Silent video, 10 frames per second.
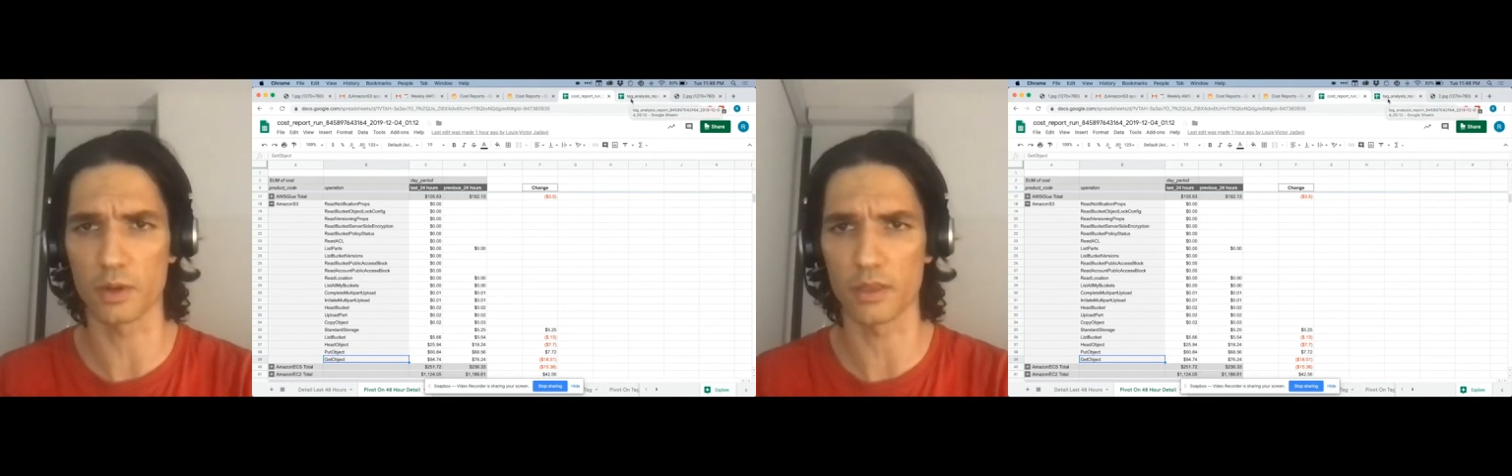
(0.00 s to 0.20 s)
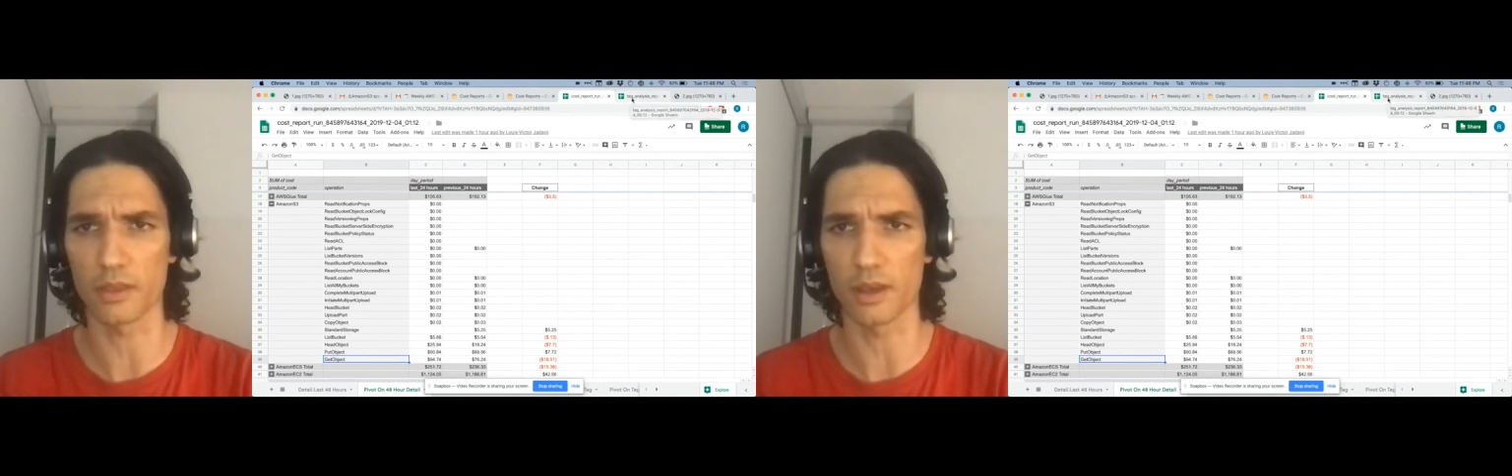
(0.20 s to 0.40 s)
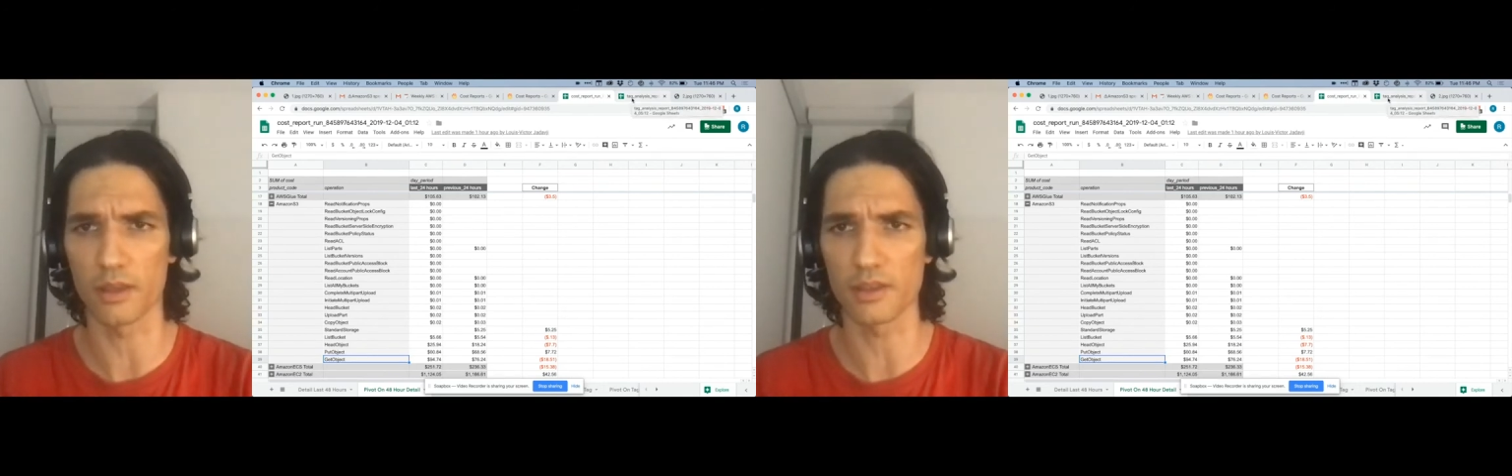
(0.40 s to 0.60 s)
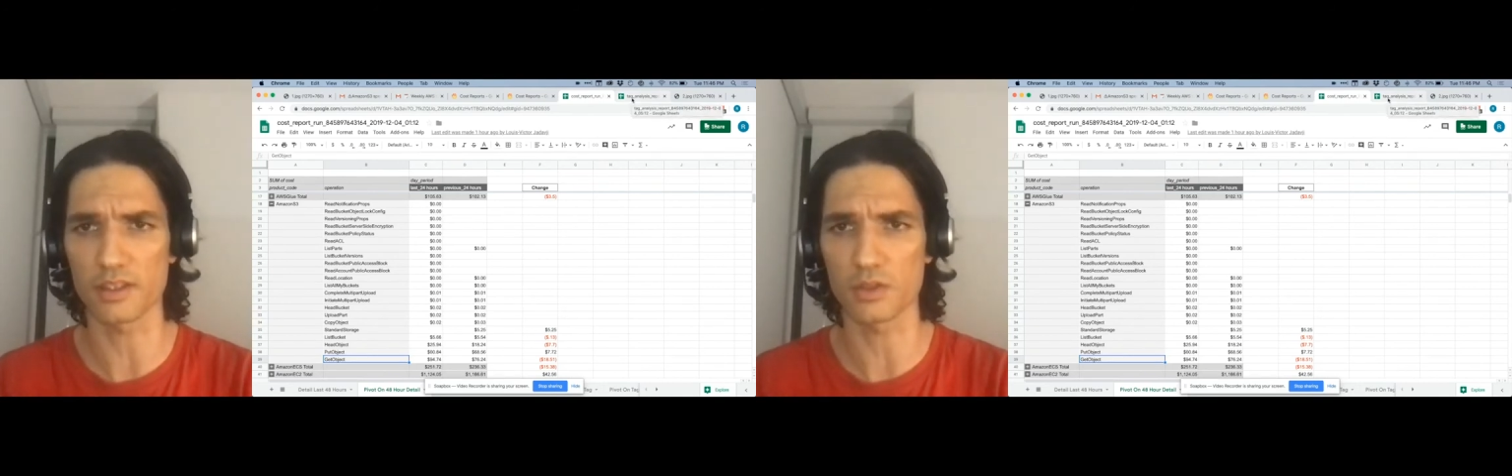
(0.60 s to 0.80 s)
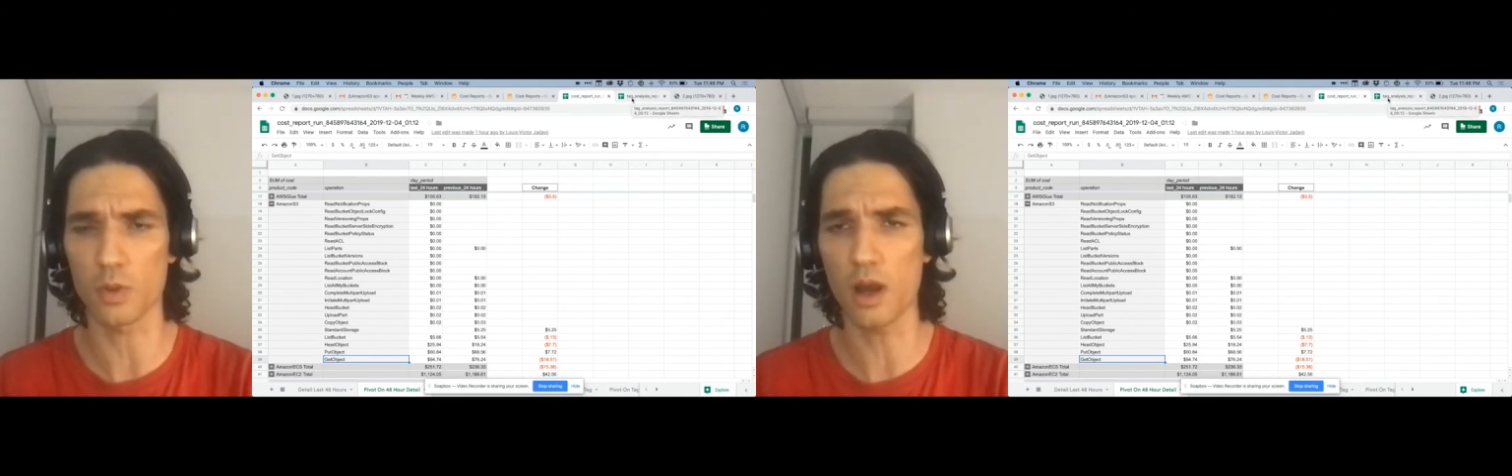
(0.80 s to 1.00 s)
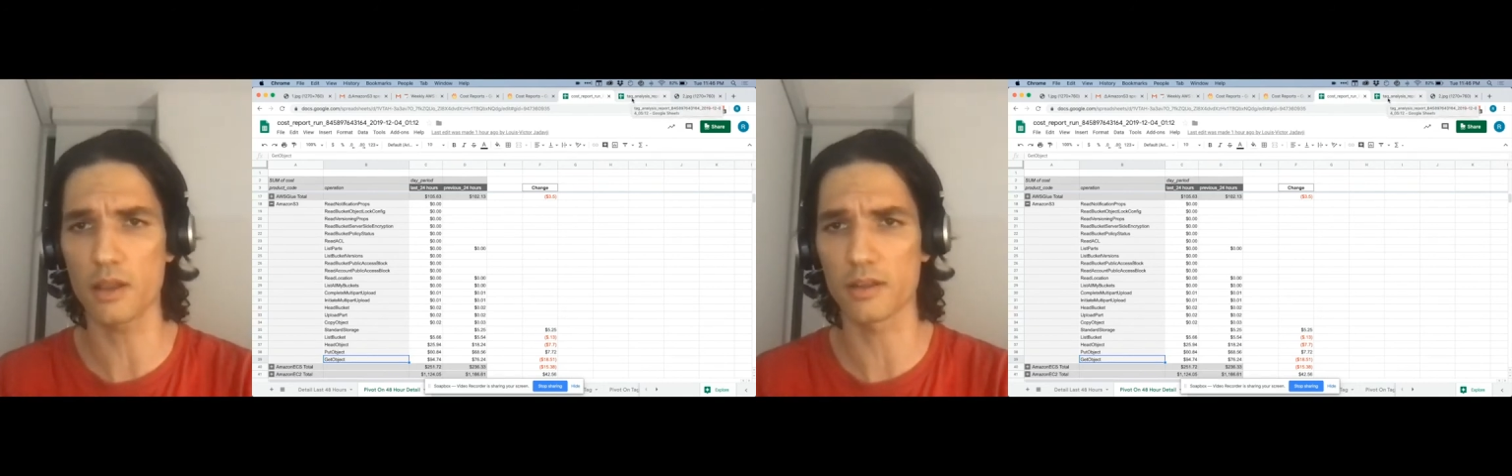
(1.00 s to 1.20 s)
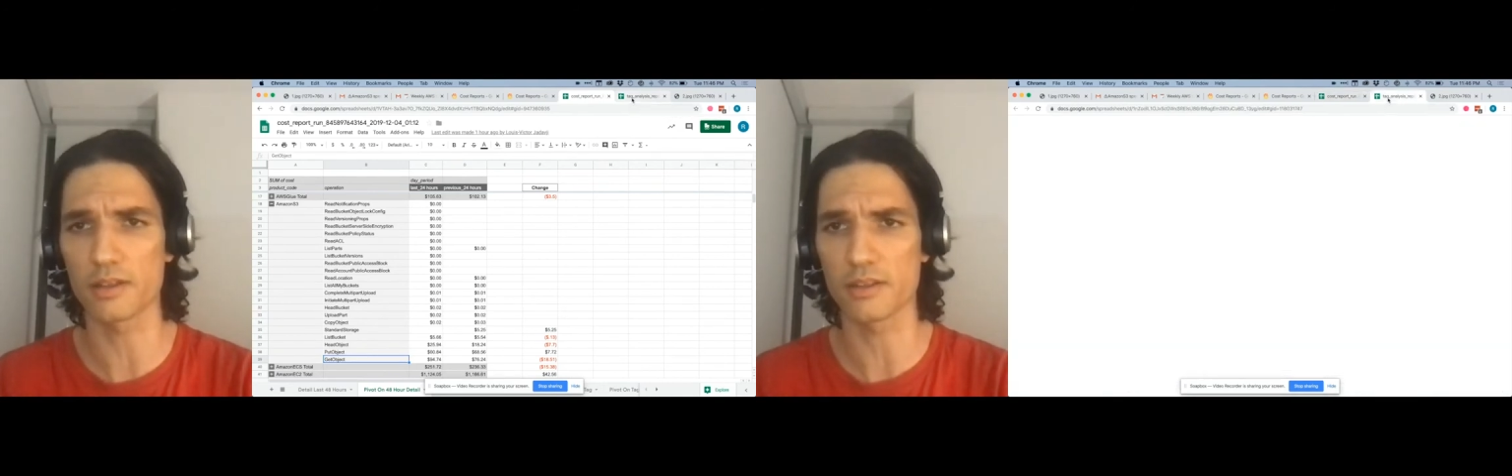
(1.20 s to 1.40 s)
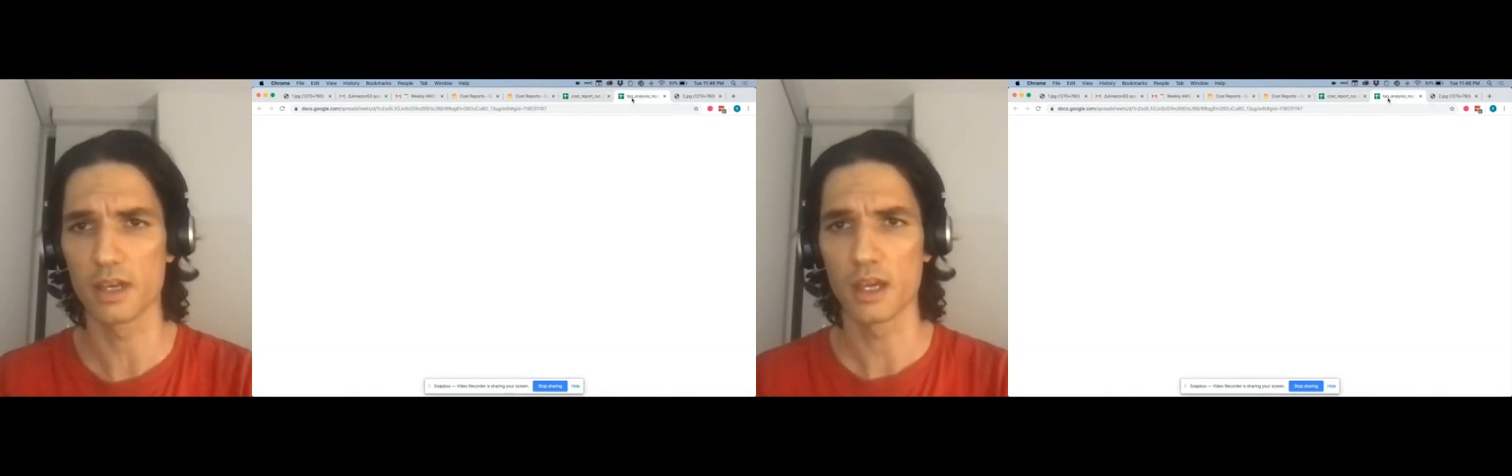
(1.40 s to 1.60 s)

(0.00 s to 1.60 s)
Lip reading: with this as well is,